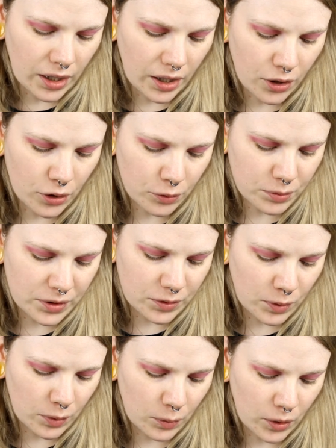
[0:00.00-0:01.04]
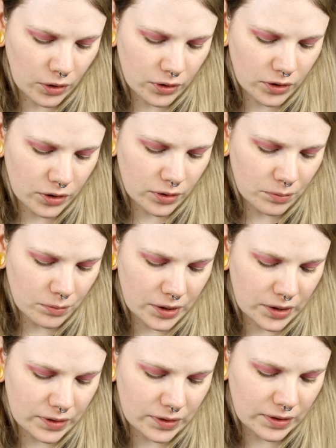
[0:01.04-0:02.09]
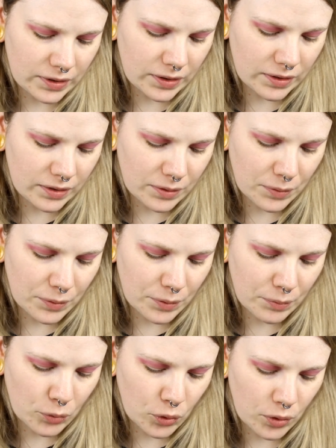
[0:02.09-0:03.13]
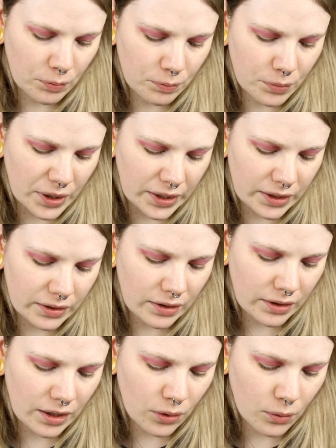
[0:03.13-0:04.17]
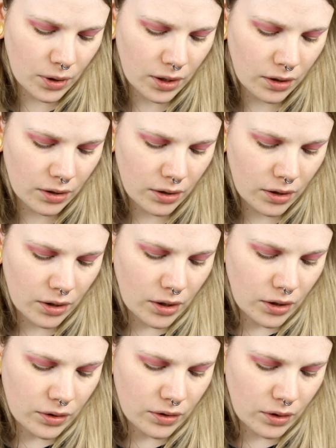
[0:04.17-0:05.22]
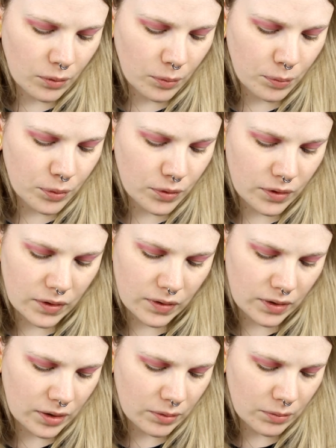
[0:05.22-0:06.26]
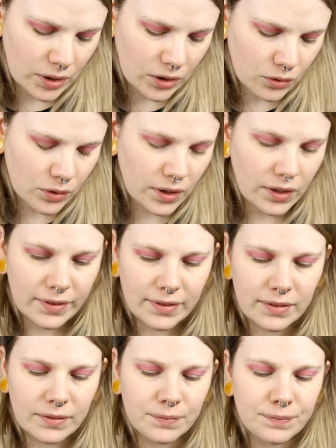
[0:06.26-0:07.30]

I hope this will work because this is more pink than the other one so I will put this in my crease